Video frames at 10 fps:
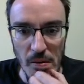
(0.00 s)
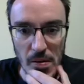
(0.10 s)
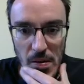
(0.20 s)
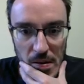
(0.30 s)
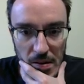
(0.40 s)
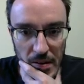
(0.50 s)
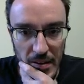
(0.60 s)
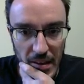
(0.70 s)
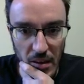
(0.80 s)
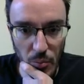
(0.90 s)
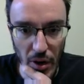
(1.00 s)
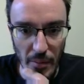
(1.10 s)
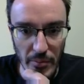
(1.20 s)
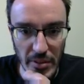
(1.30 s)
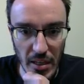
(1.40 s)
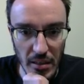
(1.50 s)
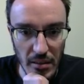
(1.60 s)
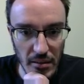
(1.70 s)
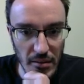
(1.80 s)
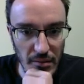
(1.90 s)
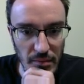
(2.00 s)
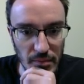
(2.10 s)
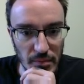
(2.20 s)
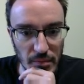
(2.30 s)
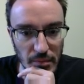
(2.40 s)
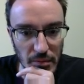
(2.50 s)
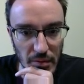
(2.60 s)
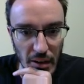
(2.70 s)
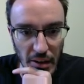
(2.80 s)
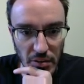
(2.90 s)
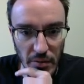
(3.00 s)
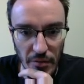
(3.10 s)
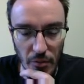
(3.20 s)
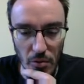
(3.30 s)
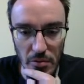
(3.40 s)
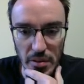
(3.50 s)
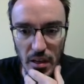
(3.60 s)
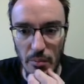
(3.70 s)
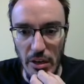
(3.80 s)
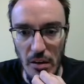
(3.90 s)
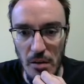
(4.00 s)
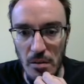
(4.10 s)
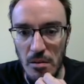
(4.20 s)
Because then the problem is that knight to e4 is coming.